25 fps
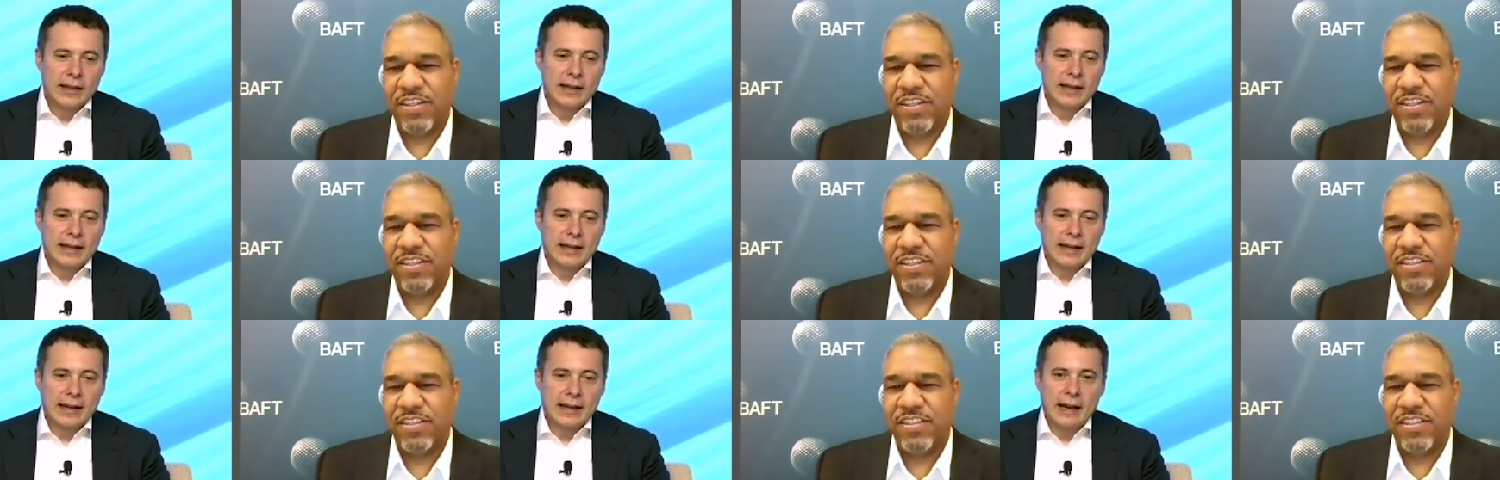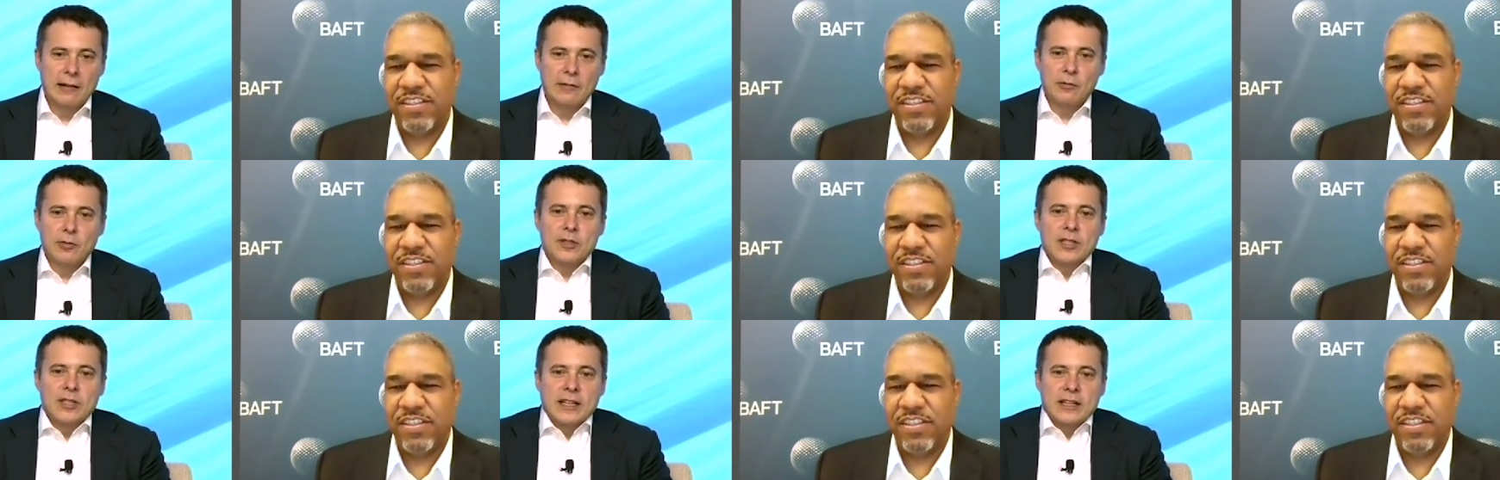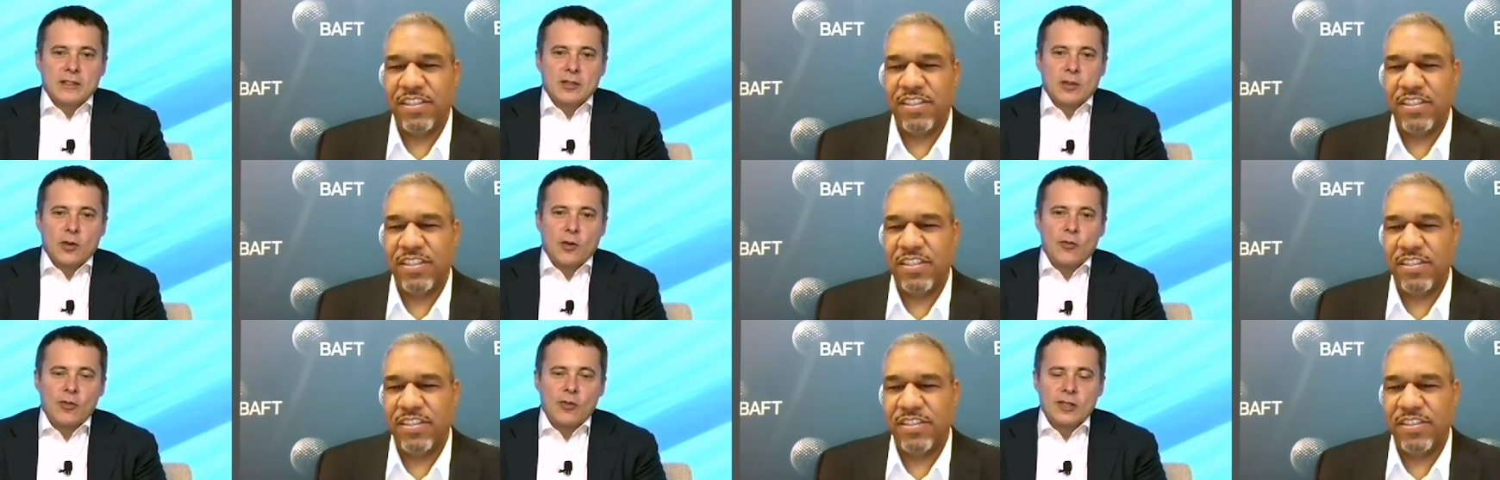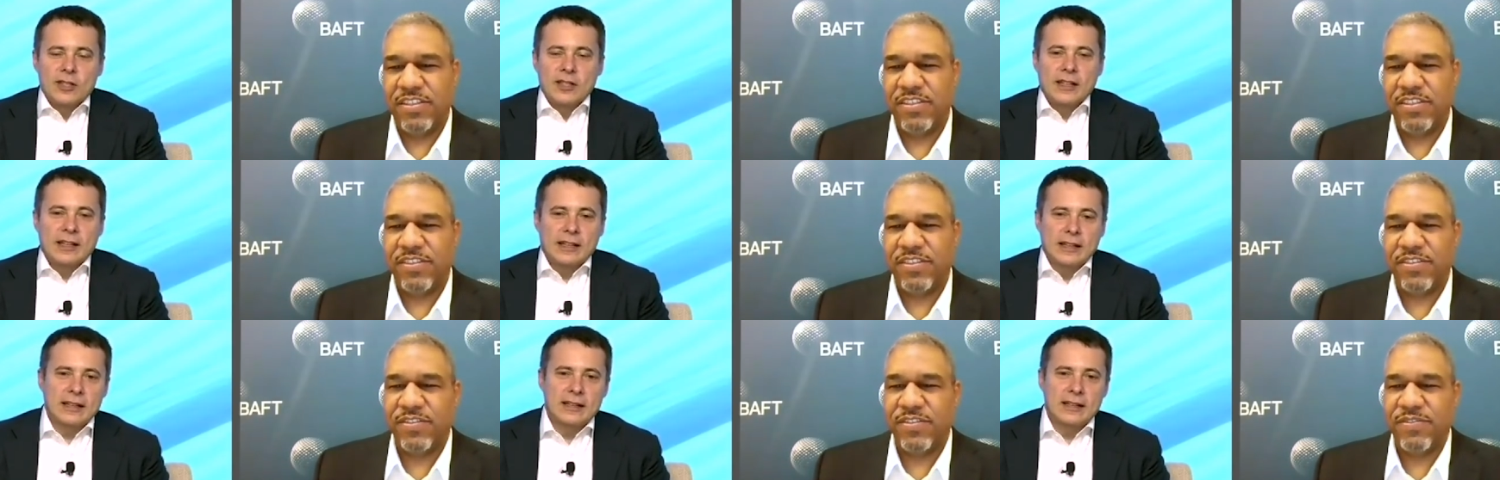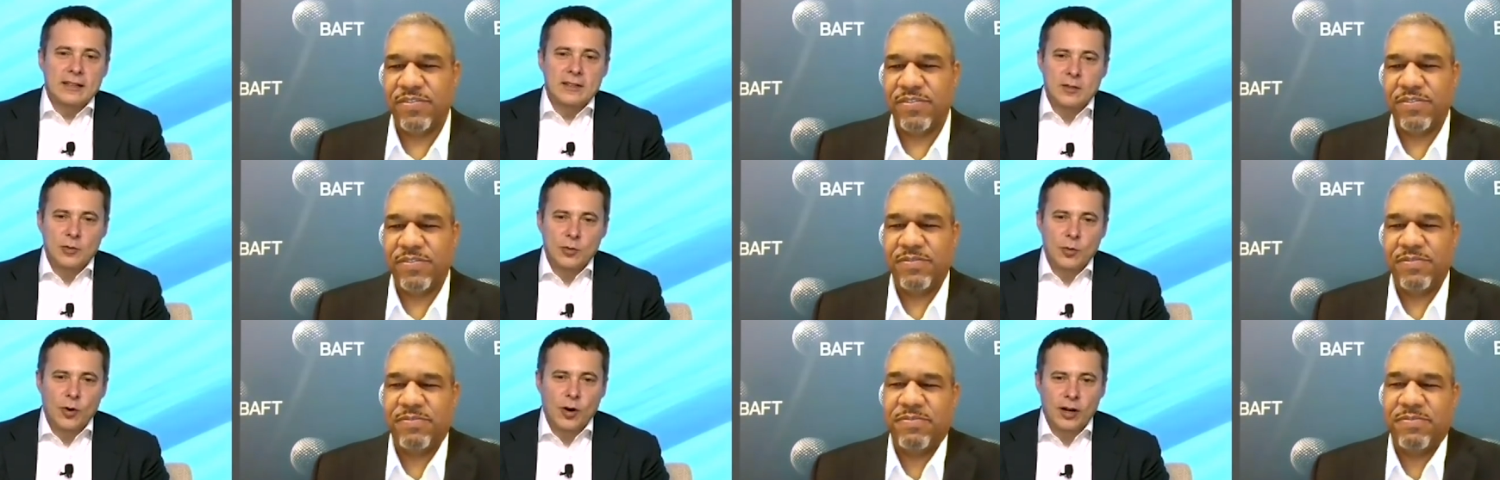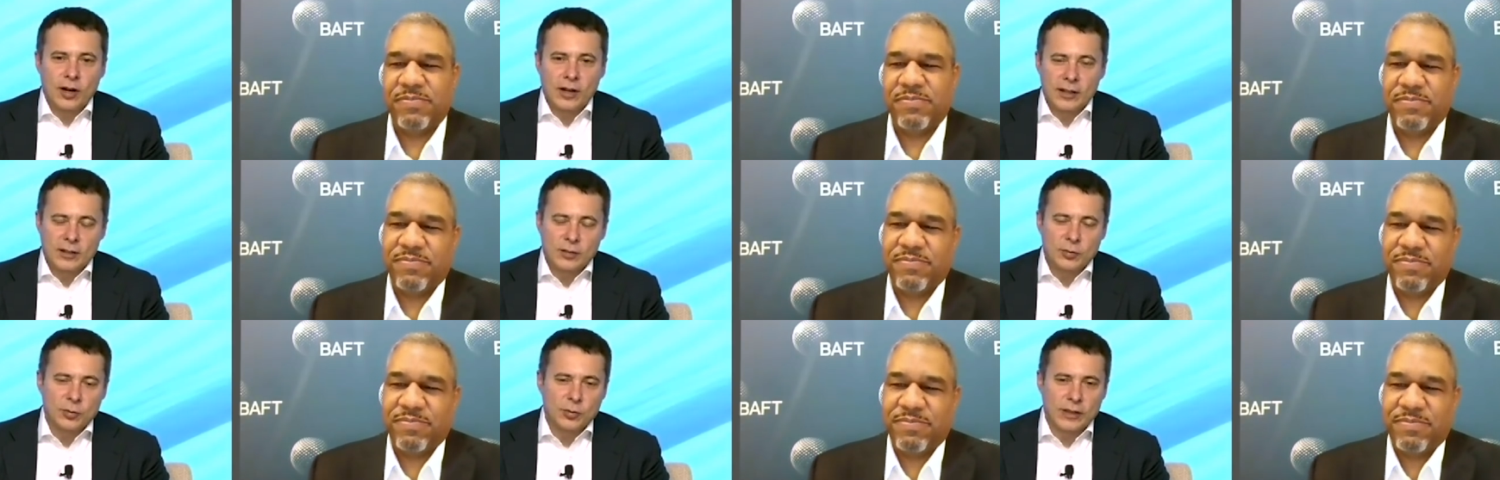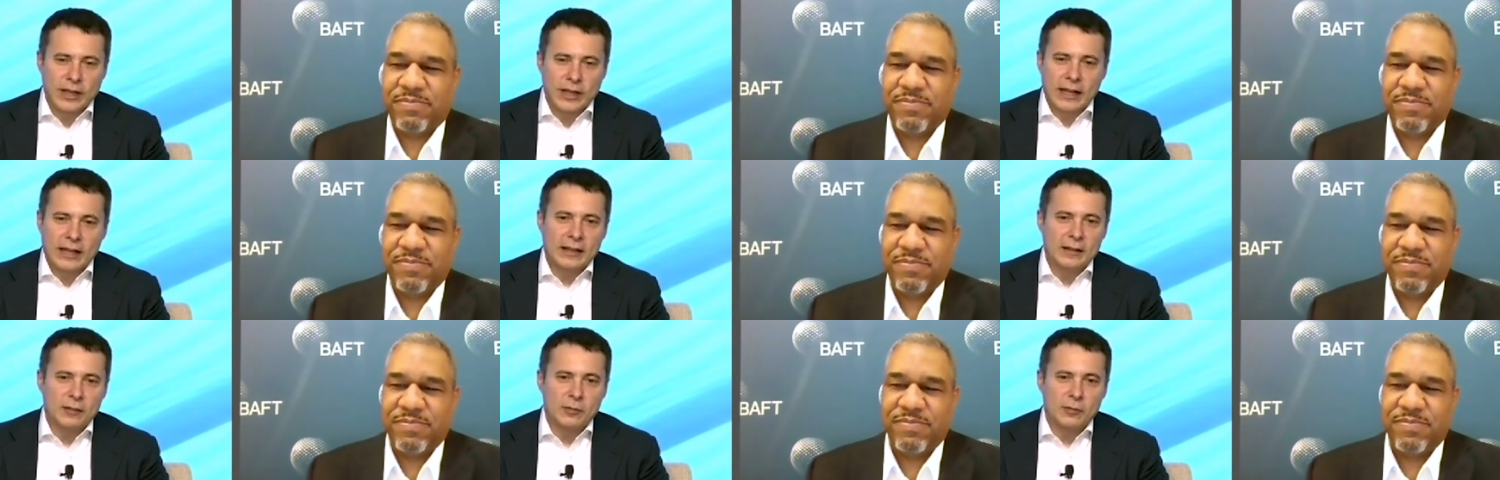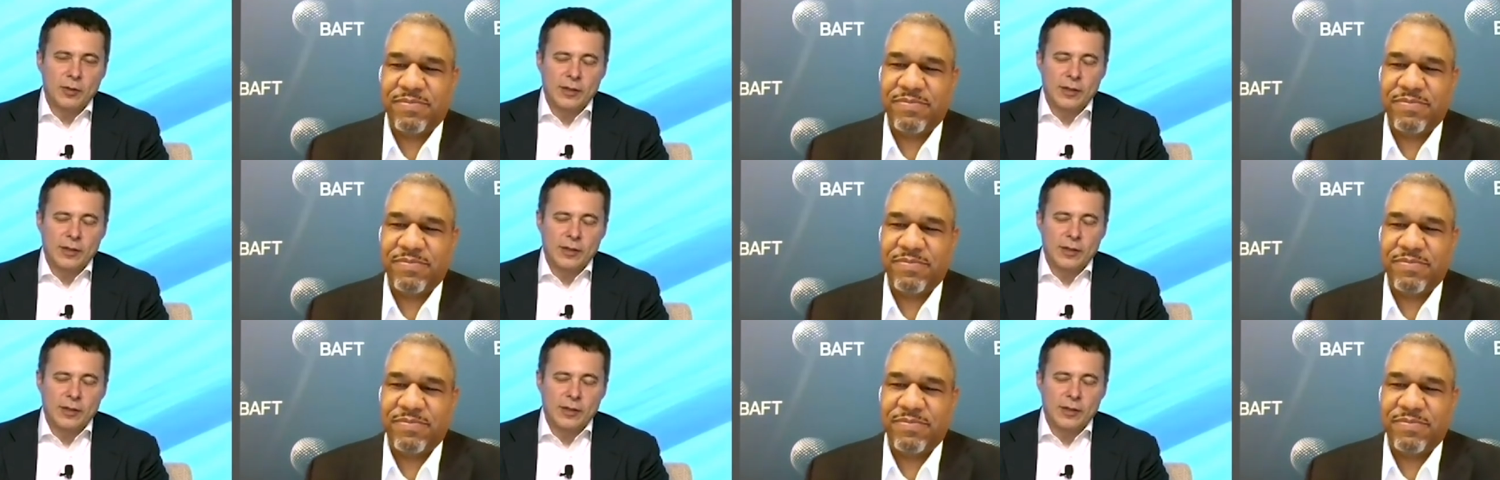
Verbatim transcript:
Speaker 1: Uh, I would say it's obviously it's too early to tell.